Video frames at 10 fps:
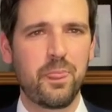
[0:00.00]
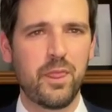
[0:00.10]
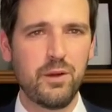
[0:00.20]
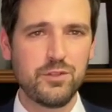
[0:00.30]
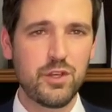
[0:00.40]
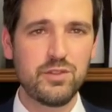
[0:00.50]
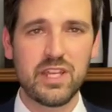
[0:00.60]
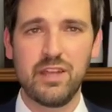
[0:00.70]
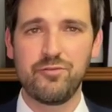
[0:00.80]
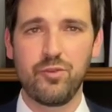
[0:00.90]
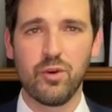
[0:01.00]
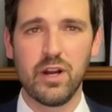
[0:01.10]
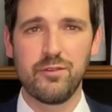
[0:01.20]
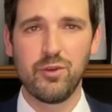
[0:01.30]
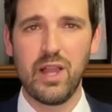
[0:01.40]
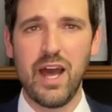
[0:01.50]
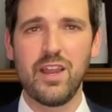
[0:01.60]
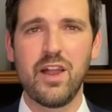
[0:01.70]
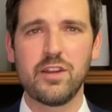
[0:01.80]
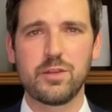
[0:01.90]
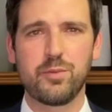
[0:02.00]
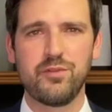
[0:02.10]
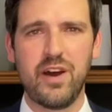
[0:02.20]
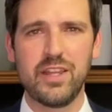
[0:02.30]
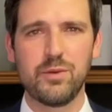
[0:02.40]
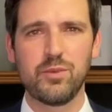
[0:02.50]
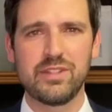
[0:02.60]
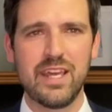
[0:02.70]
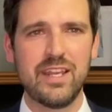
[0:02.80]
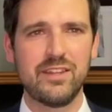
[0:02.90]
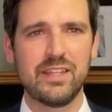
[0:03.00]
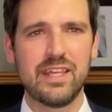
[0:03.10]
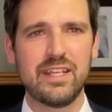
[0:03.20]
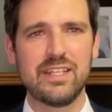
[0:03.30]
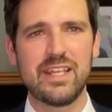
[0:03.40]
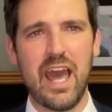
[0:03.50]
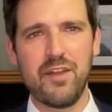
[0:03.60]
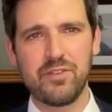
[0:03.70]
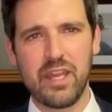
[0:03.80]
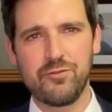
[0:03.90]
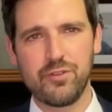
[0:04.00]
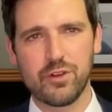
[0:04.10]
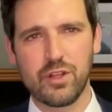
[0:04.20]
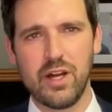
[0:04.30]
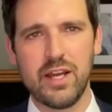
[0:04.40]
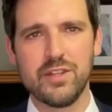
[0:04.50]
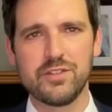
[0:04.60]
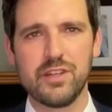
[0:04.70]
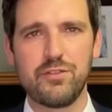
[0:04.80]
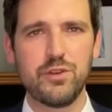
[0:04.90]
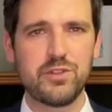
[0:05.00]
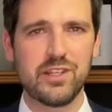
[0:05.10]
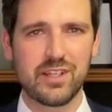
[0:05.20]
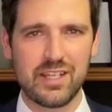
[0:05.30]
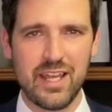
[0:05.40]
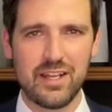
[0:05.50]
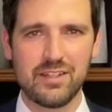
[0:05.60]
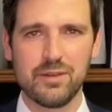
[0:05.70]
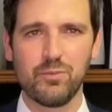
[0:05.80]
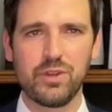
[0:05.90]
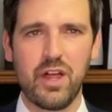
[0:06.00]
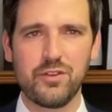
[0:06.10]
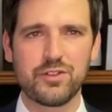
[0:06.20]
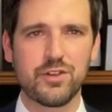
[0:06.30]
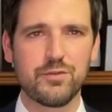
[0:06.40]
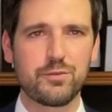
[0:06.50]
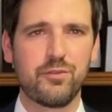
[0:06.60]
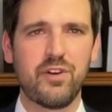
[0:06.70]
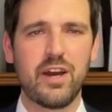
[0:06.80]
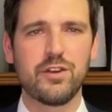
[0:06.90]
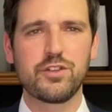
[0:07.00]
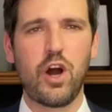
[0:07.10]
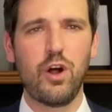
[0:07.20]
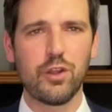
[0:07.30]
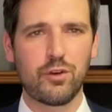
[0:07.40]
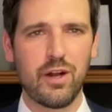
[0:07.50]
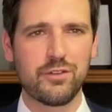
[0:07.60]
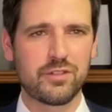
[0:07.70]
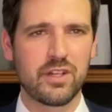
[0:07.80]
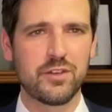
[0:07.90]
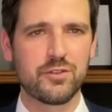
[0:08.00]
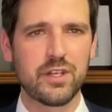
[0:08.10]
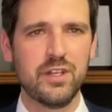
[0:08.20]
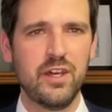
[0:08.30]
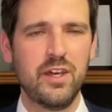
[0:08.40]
Those using N4 have relied on it to provide them with data that they need to advocate for their clients and have used it to connect them with other service providers all across the country.